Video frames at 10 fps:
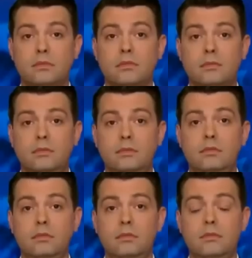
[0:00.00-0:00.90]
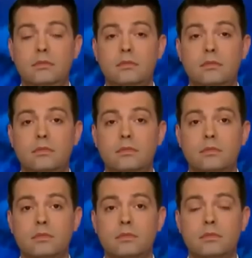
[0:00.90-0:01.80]

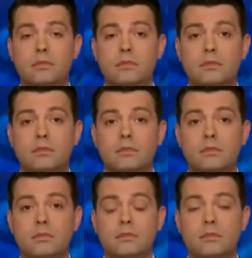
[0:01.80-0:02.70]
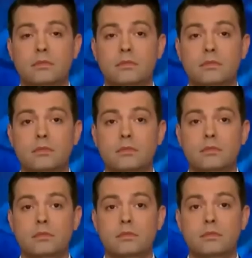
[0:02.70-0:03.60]

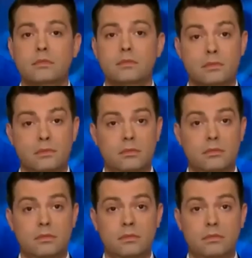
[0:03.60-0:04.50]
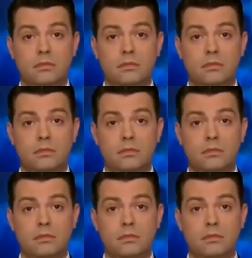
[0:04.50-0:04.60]
[no speech]